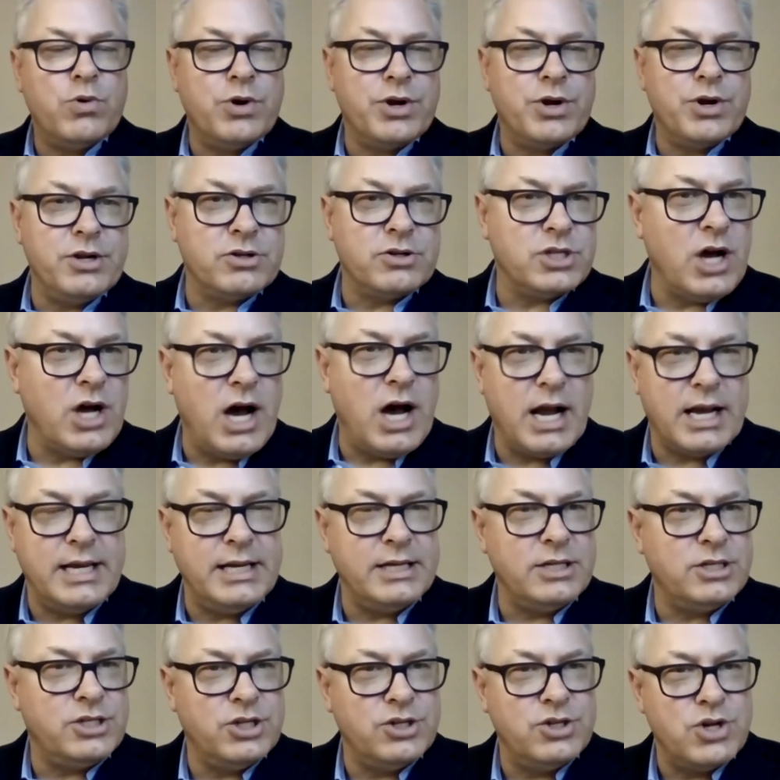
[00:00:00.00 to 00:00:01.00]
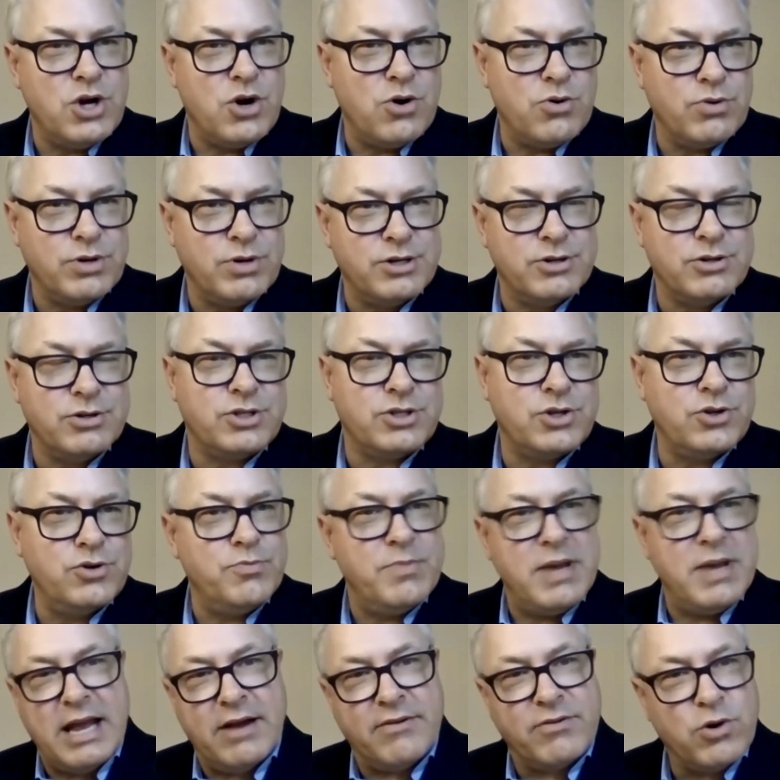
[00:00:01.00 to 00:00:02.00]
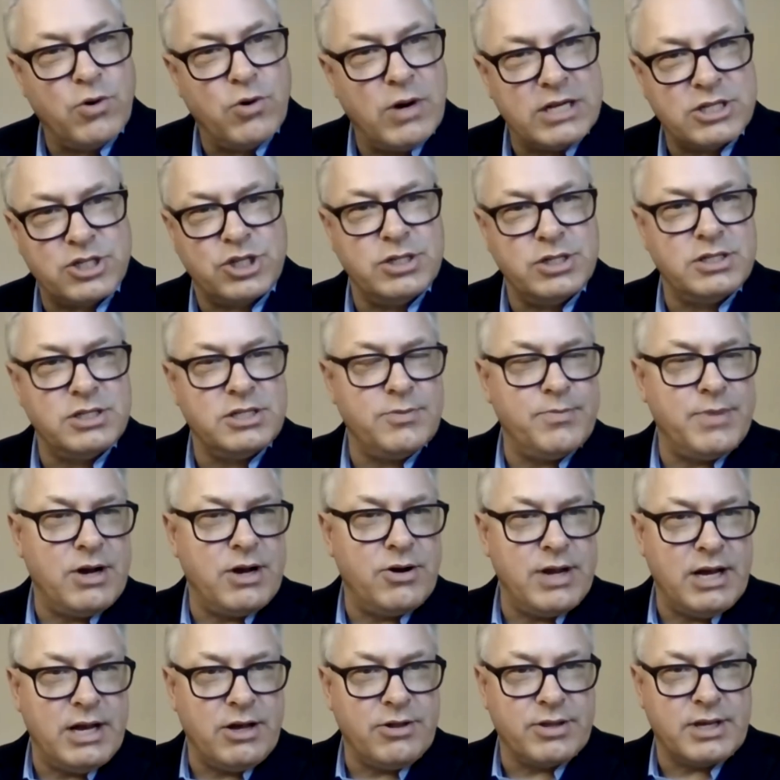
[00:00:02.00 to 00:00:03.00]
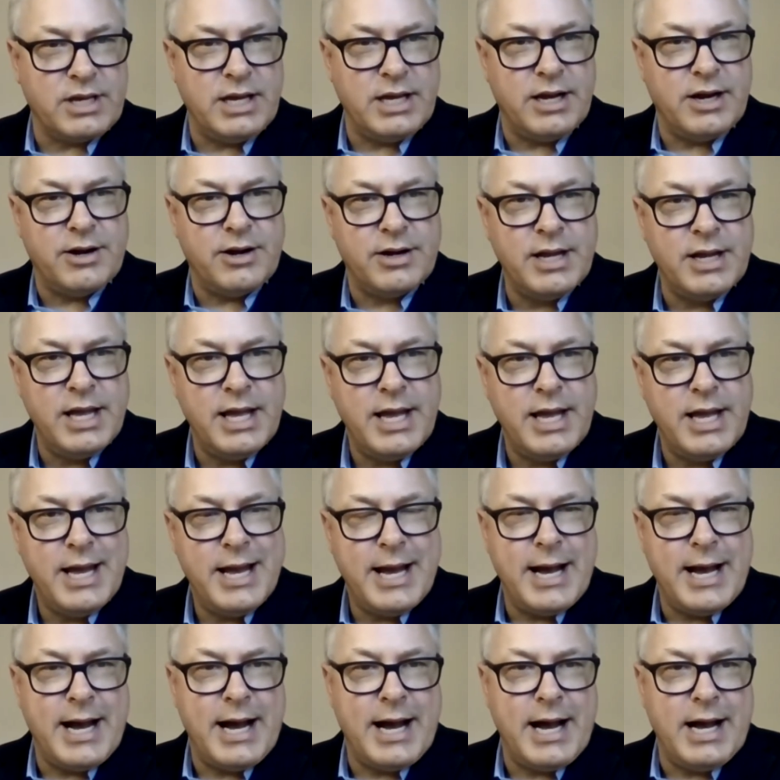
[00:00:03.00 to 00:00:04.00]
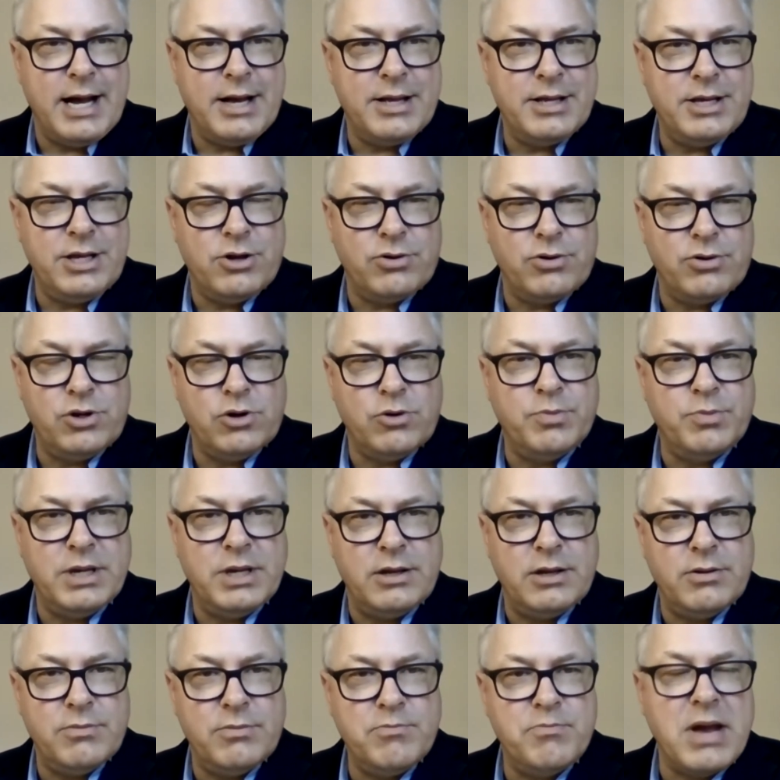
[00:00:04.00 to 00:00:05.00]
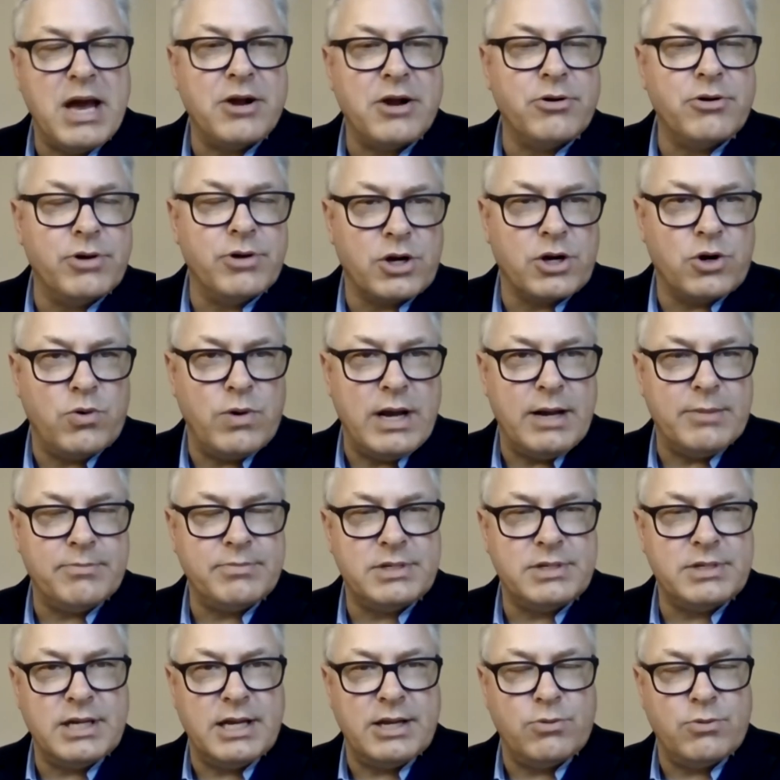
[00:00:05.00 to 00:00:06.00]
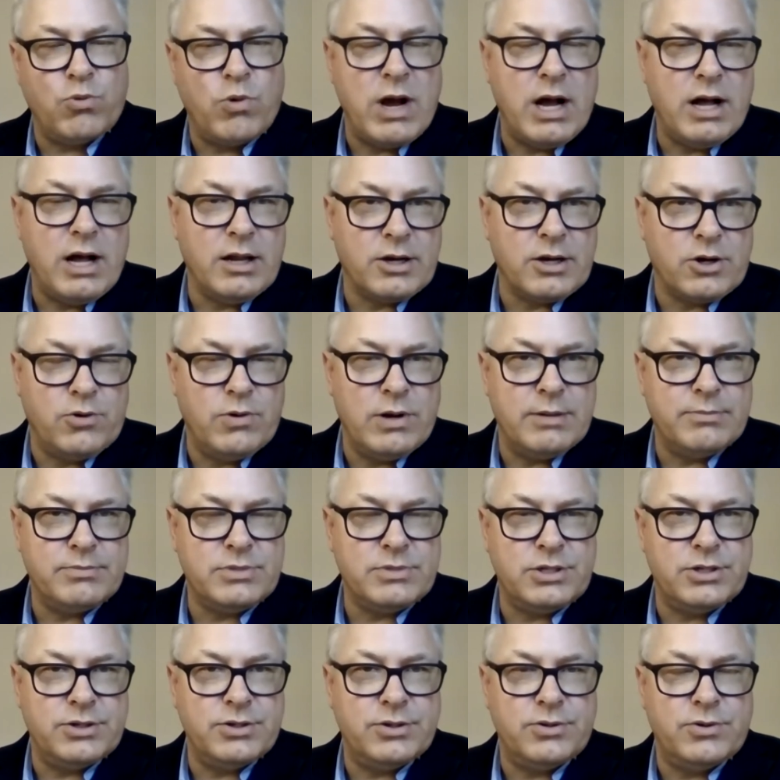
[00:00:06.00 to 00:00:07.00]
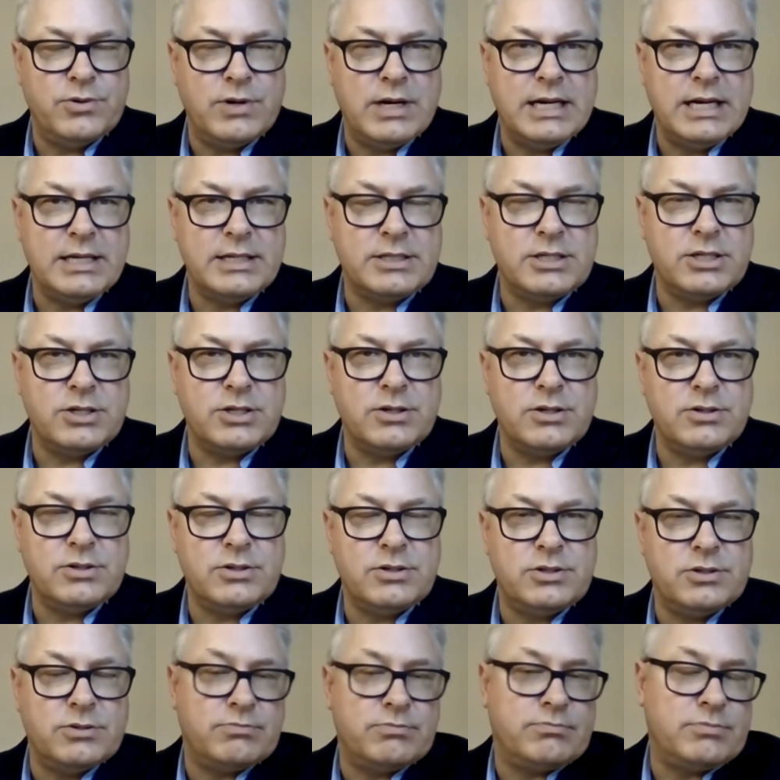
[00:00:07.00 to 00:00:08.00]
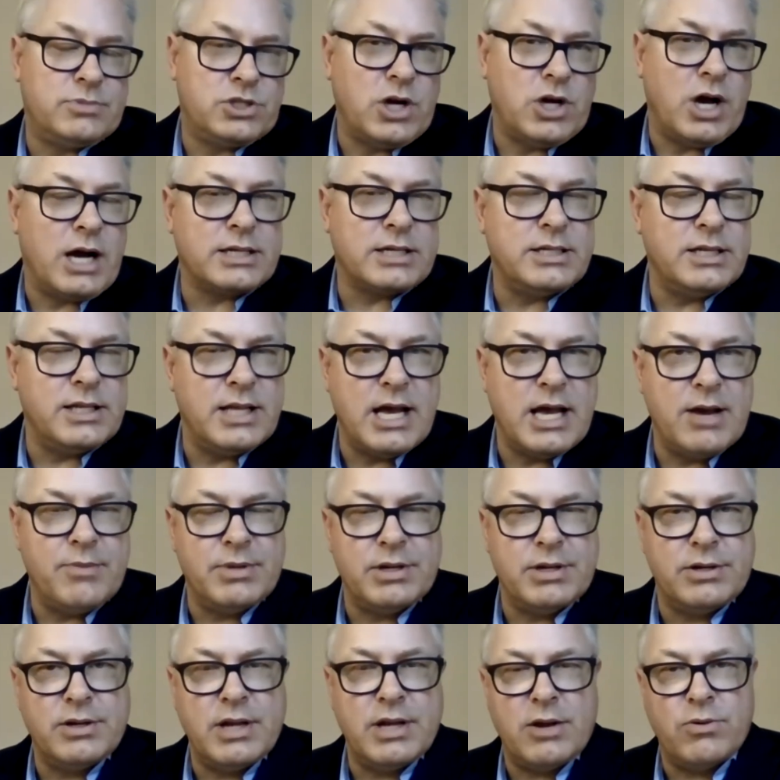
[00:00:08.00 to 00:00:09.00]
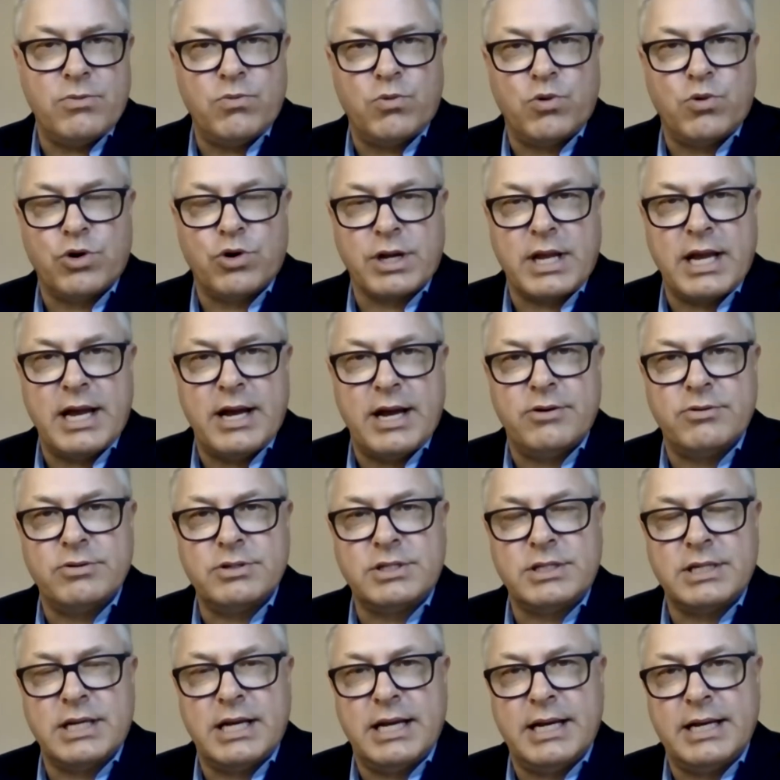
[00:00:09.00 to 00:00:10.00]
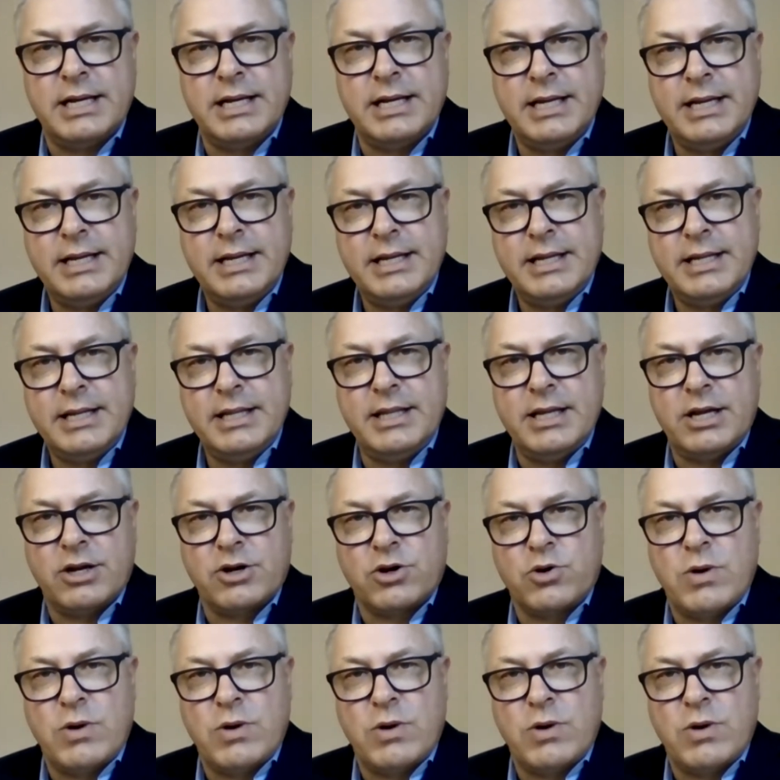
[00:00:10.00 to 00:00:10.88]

where you're talking to donors who may have questions about healthcare, uh, you know, you'll be better equipped and well equipped to, uh, to, to, talk to them and, and work out uh, their